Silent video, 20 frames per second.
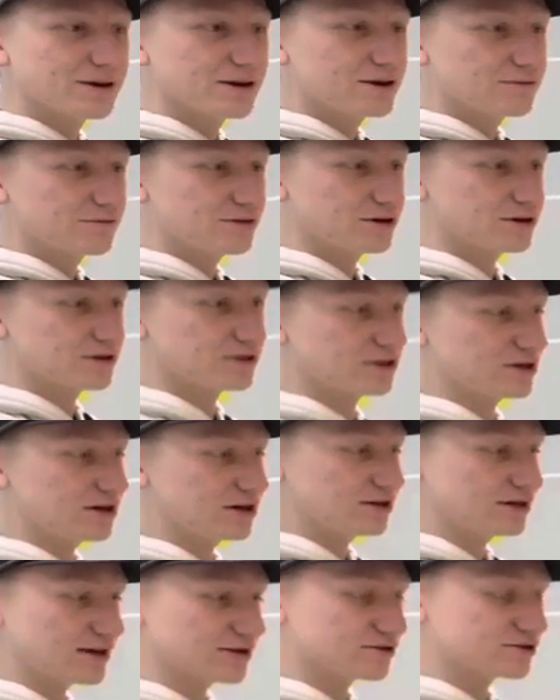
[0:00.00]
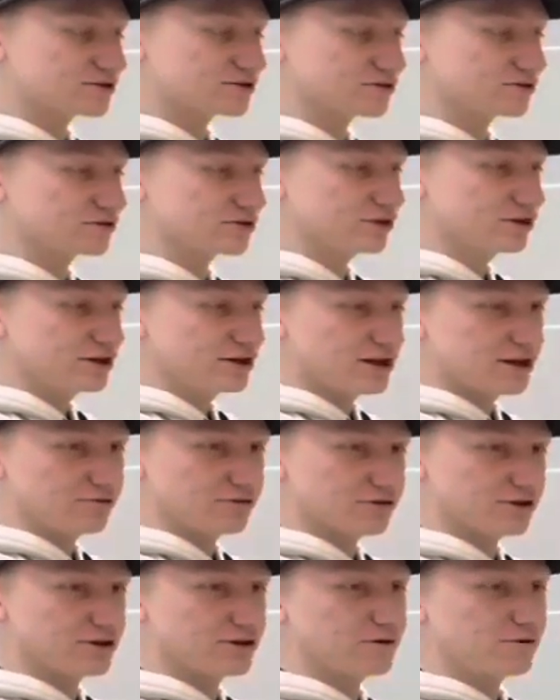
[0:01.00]
with an indexer
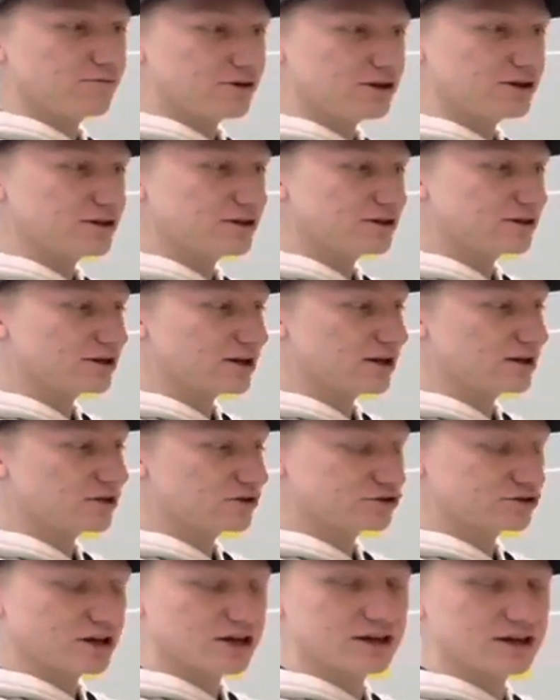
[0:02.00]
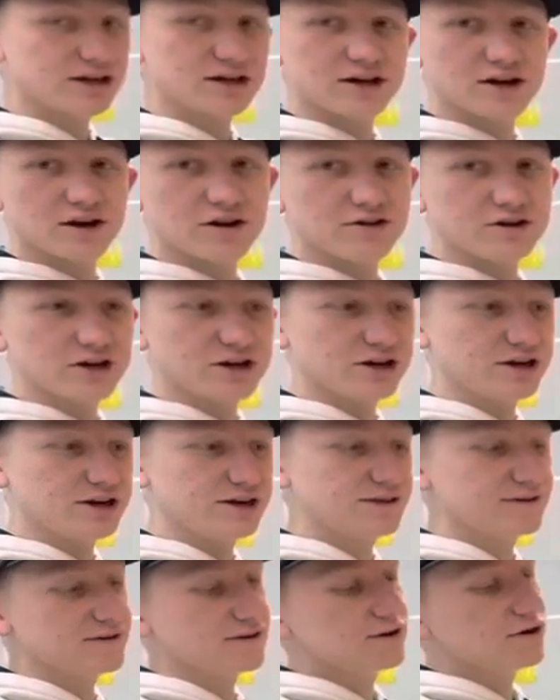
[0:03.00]
within a week and trying to get it all
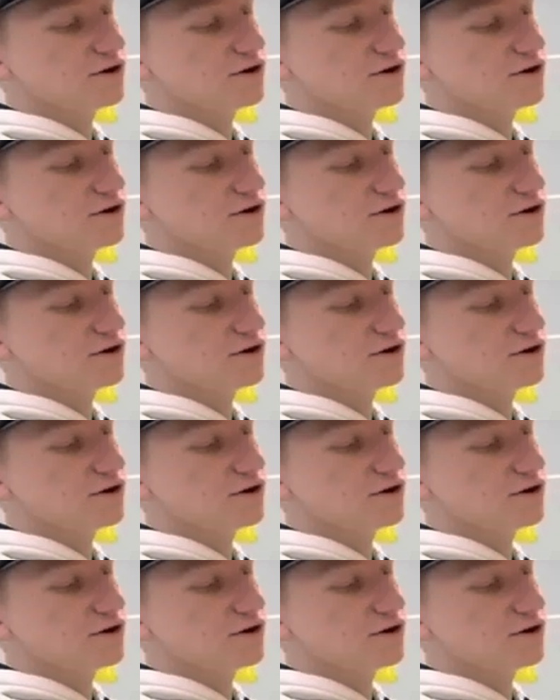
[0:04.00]
done,